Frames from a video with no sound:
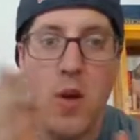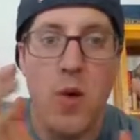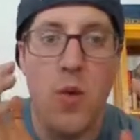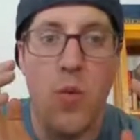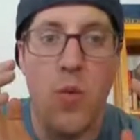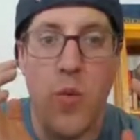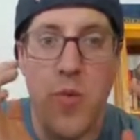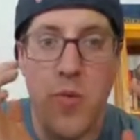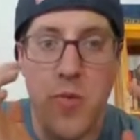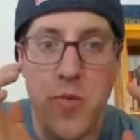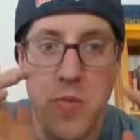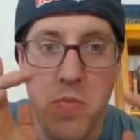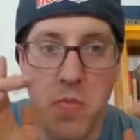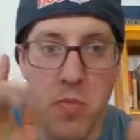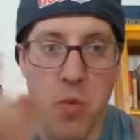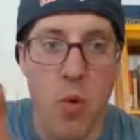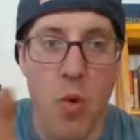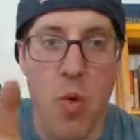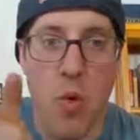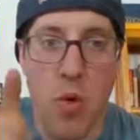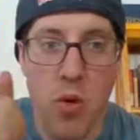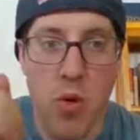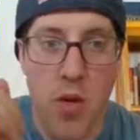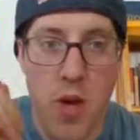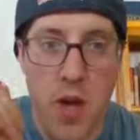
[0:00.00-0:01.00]
We'll do
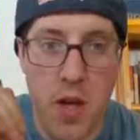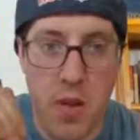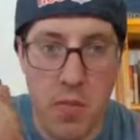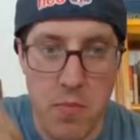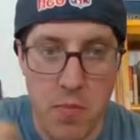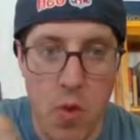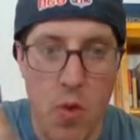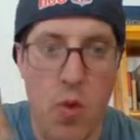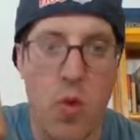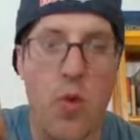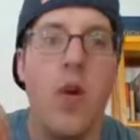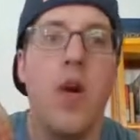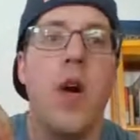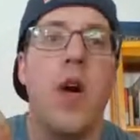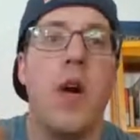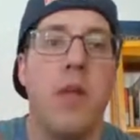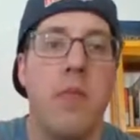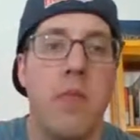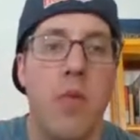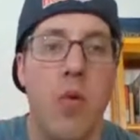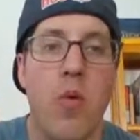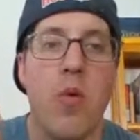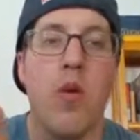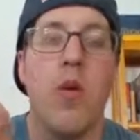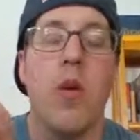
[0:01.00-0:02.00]
more and more and
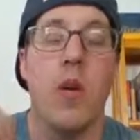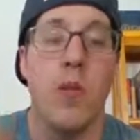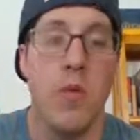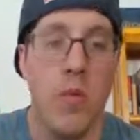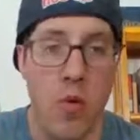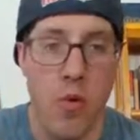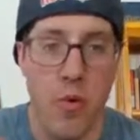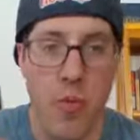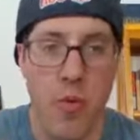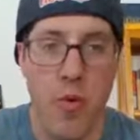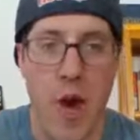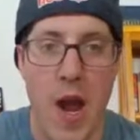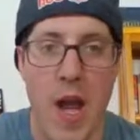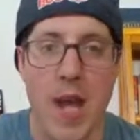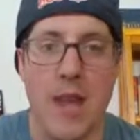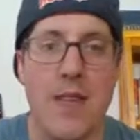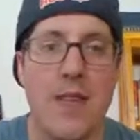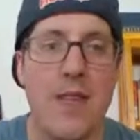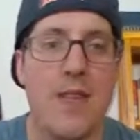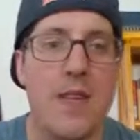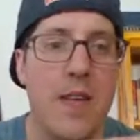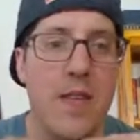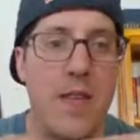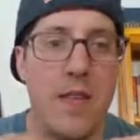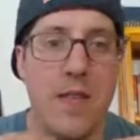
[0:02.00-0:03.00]
more and more
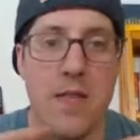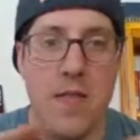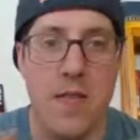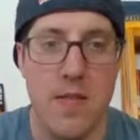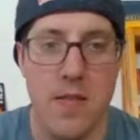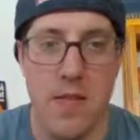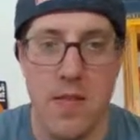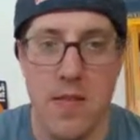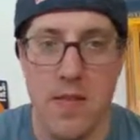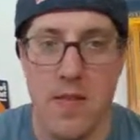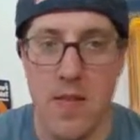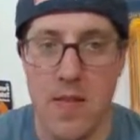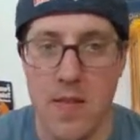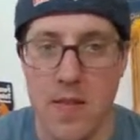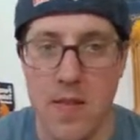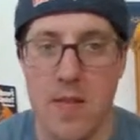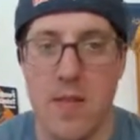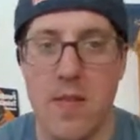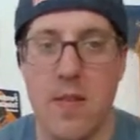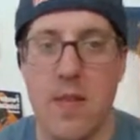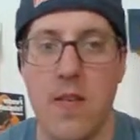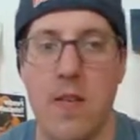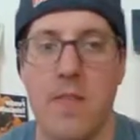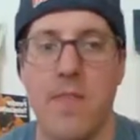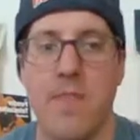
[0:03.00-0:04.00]
practice on this until this is
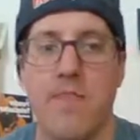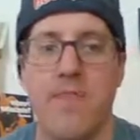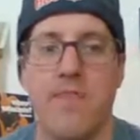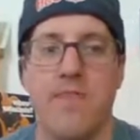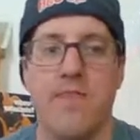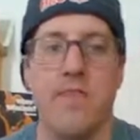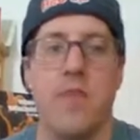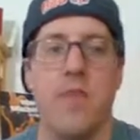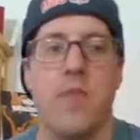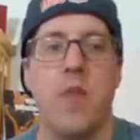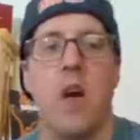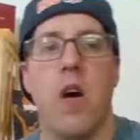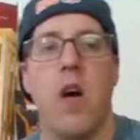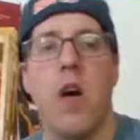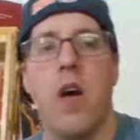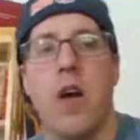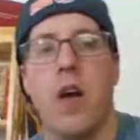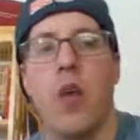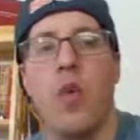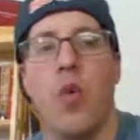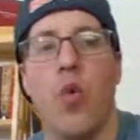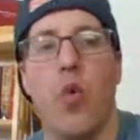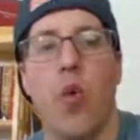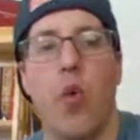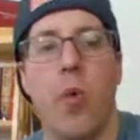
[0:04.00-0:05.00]
easy. All right,
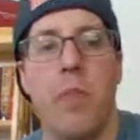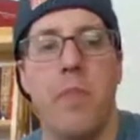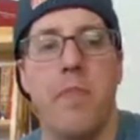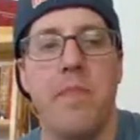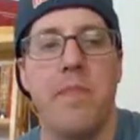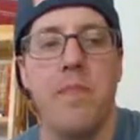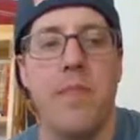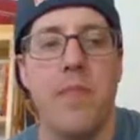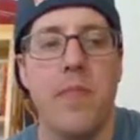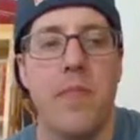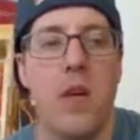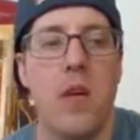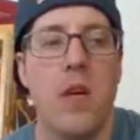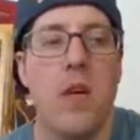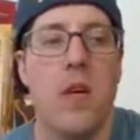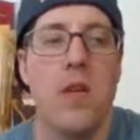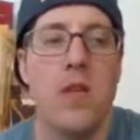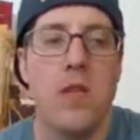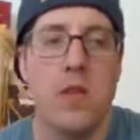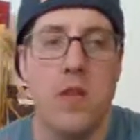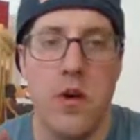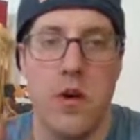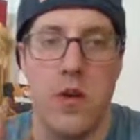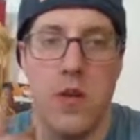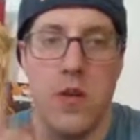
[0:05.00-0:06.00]
cool.
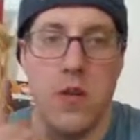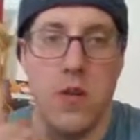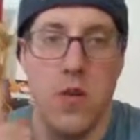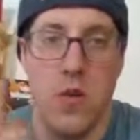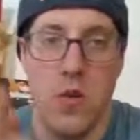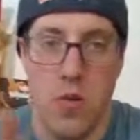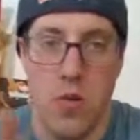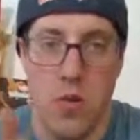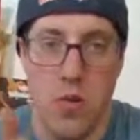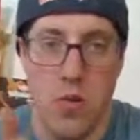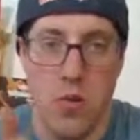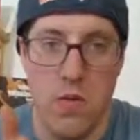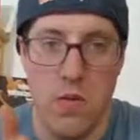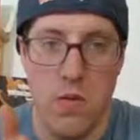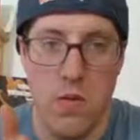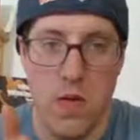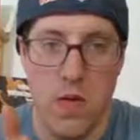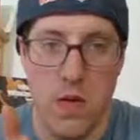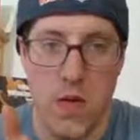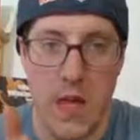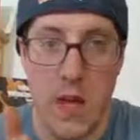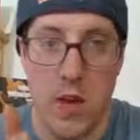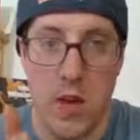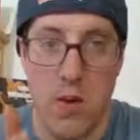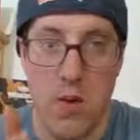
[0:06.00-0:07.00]
Talk to you
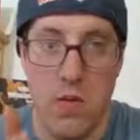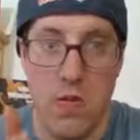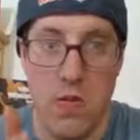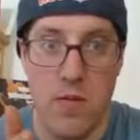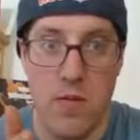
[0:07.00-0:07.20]
later.